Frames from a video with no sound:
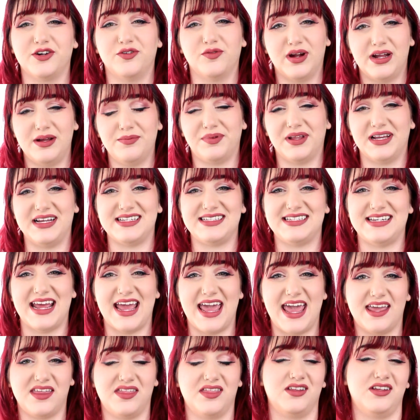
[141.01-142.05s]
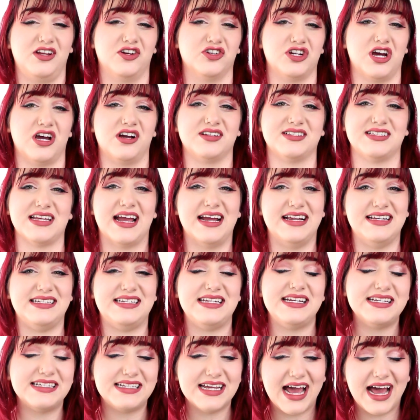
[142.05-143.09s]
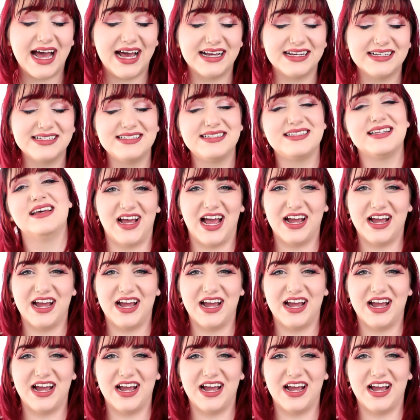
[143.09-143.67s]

great place to hang your dog's ID tags.